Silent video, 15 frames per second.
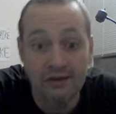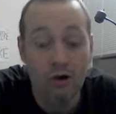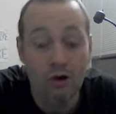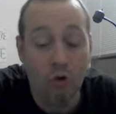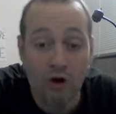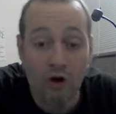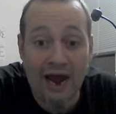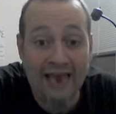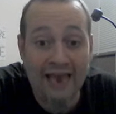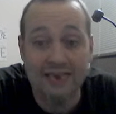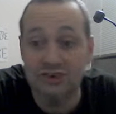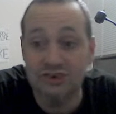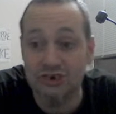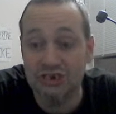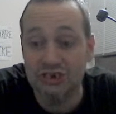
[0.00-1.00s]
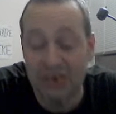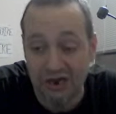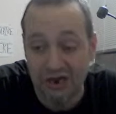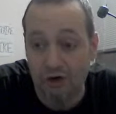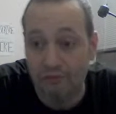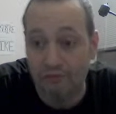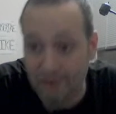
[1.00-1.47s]
or I can just get
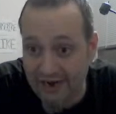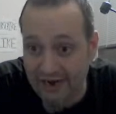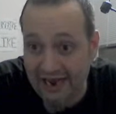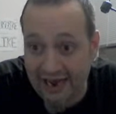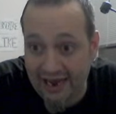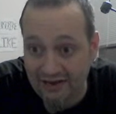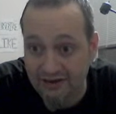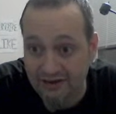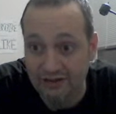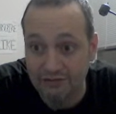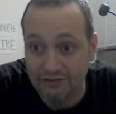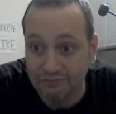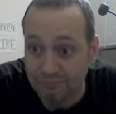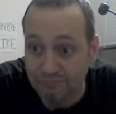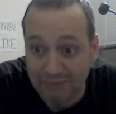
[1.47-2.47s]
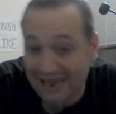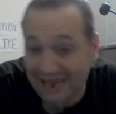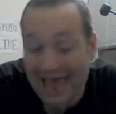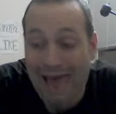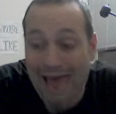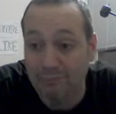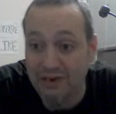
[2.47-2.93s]
over it and be
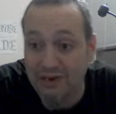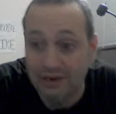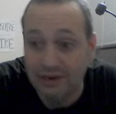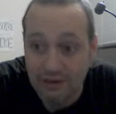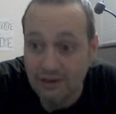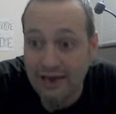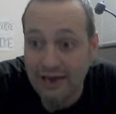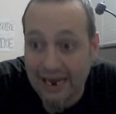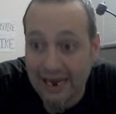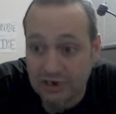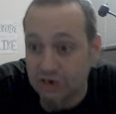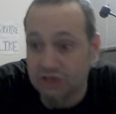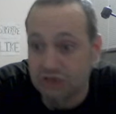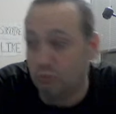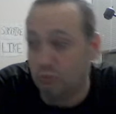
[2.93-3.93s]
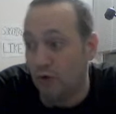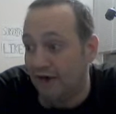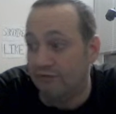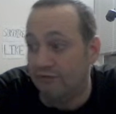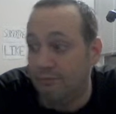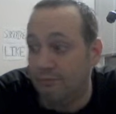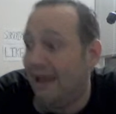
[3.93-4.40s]
happy and just
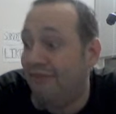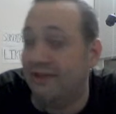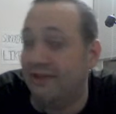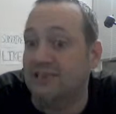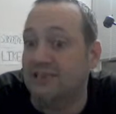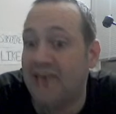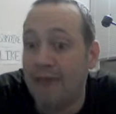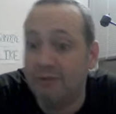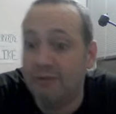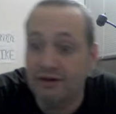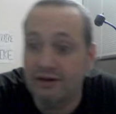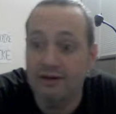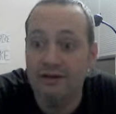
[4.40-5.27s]
whatever, bad things happen.